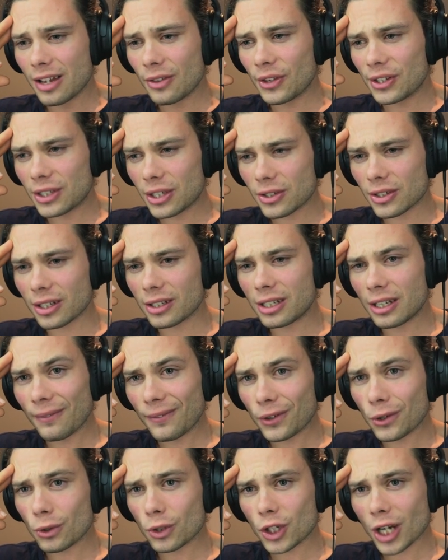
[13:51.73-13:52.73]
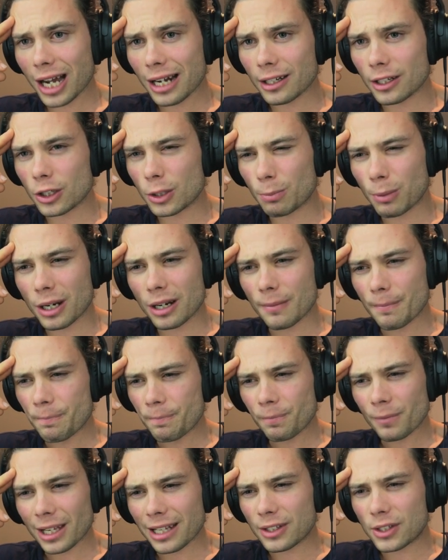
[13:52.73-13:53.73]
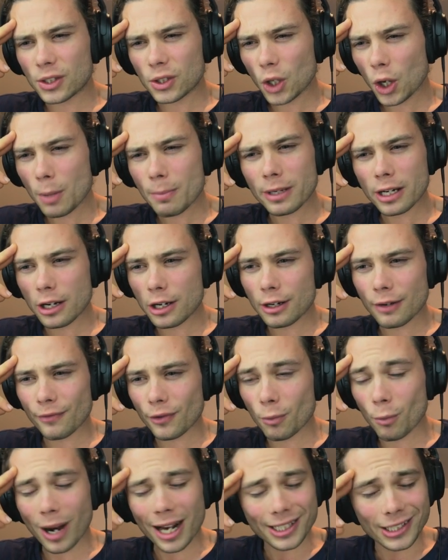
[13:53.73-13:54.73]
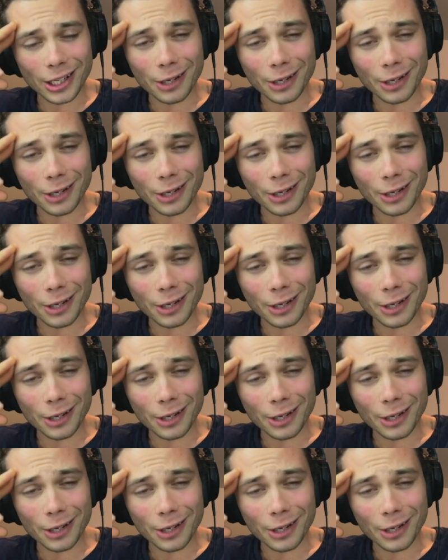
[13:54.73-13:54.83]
this is a difficult challenge, but in so many different ways,